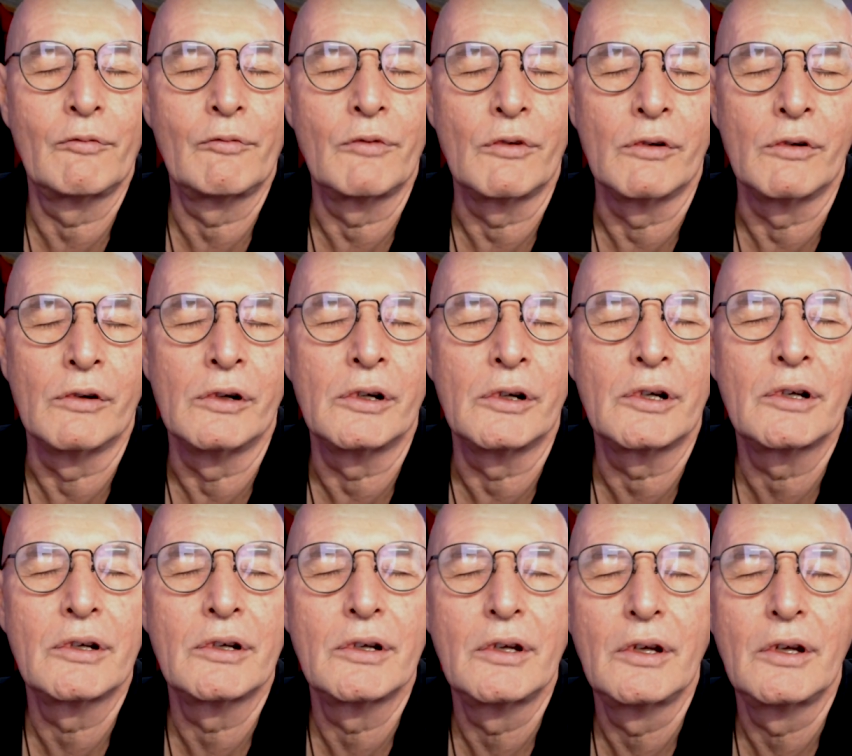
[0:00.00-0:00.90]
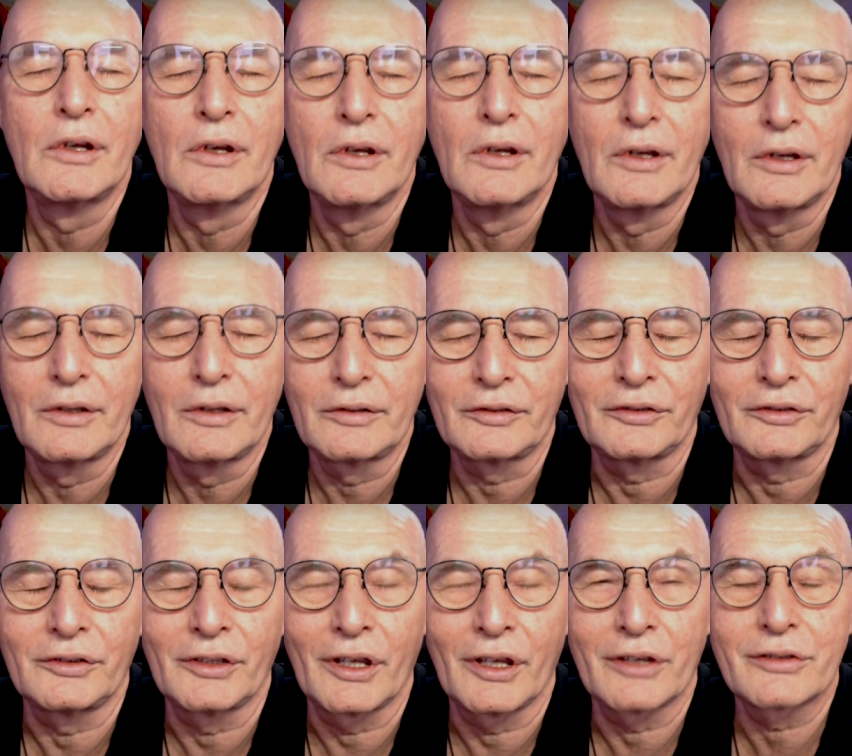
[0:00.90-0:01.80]
war?
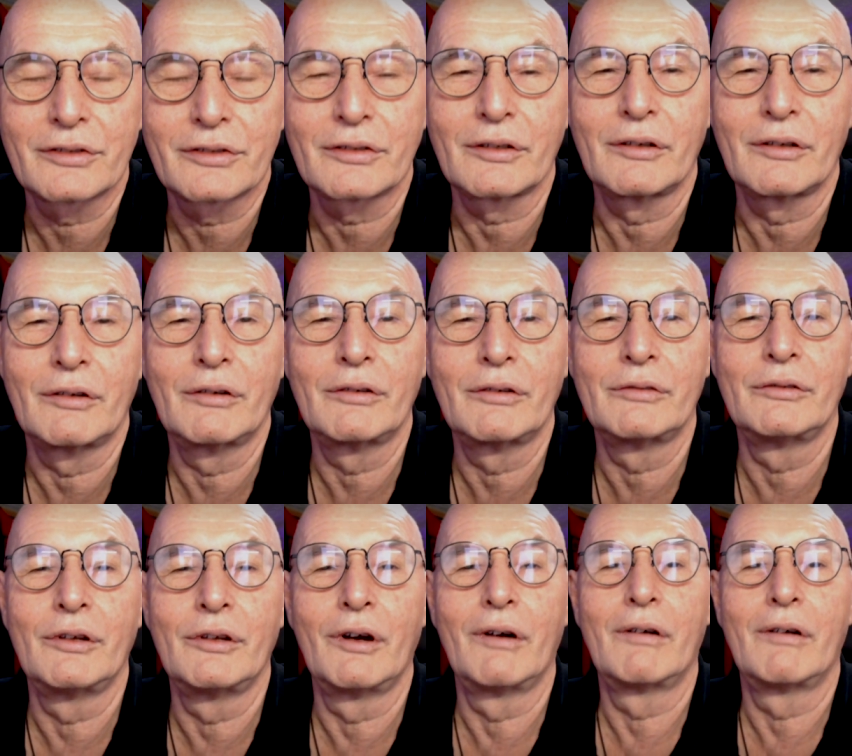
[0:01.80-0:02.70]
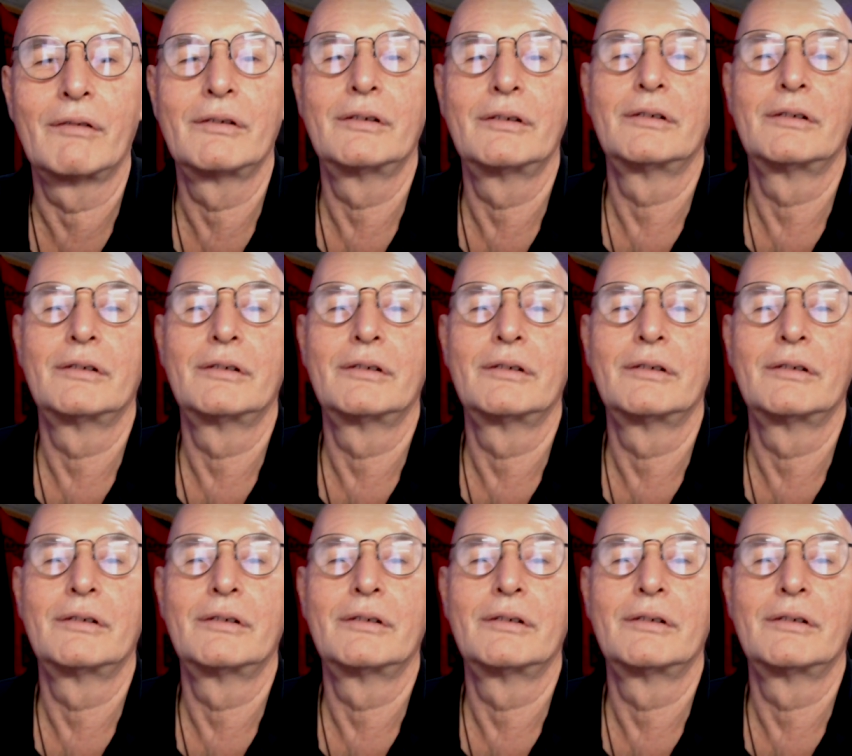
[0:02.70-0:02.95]
Yes or no?